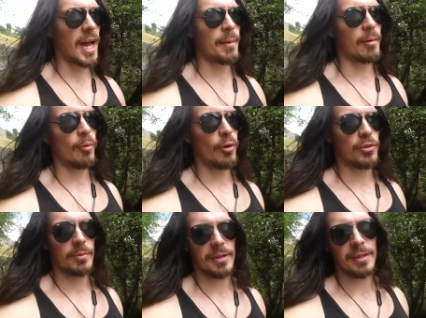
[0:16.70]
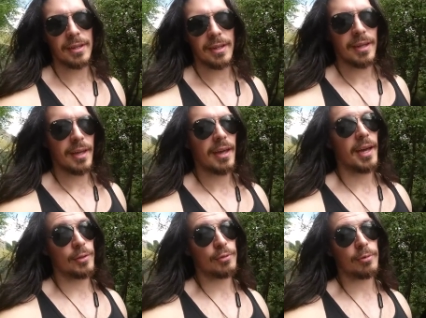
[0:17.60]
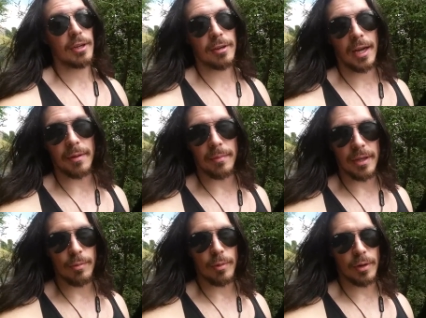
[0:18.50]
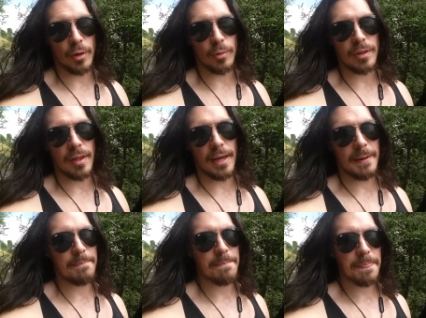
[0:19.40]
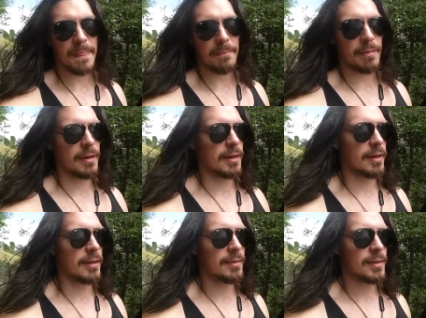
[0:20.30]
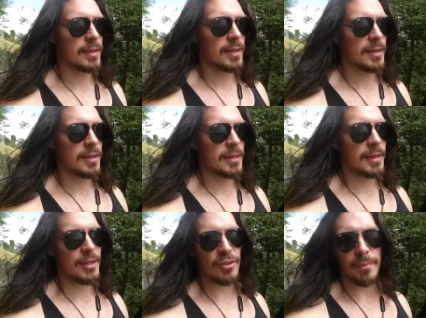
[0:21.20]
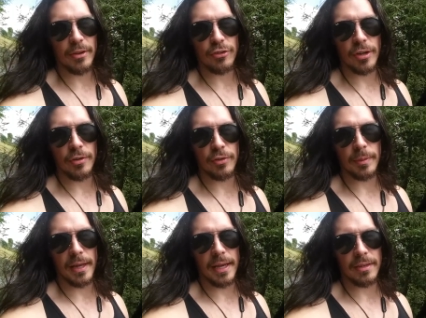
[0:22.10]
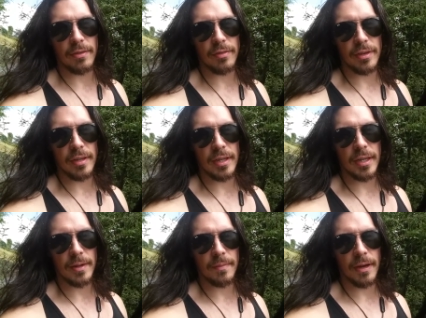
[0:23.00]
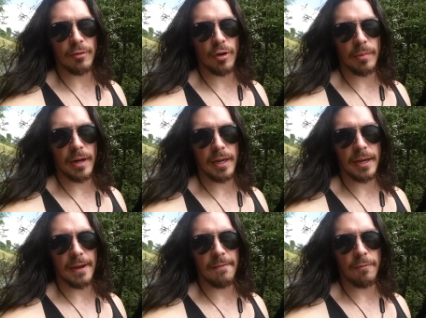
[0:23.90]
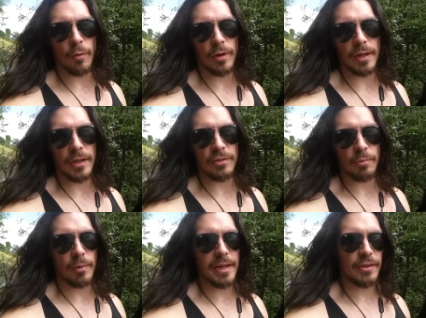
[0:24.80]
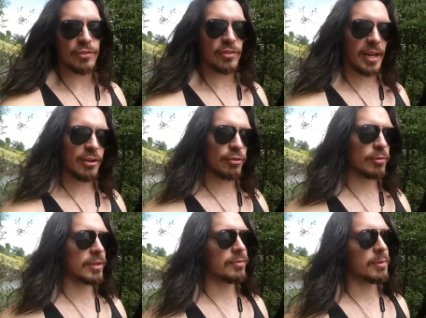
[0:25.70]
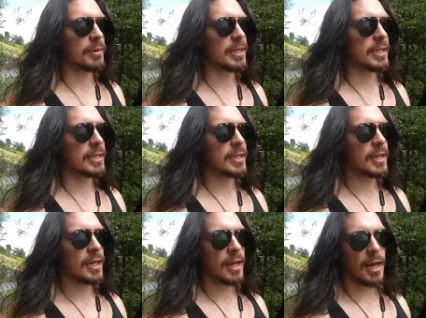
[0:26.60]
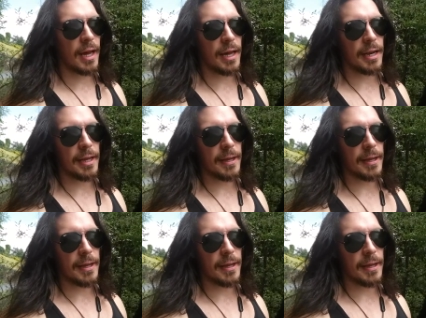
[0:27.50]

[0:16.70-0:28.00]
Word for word: calming water. I mean, it looks quite calming, but you wouldn't want to go in that. But yeah, I try to make sure I do something active every day. I've got my 4 days of weights scheduled every week, and